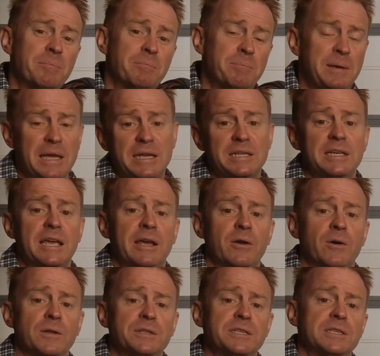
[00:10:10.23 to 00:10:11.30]
pig to get
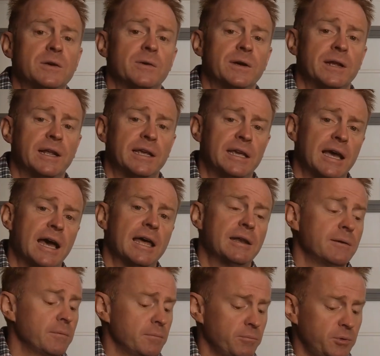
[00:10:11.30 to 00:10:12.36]
on, so I'm going to cut,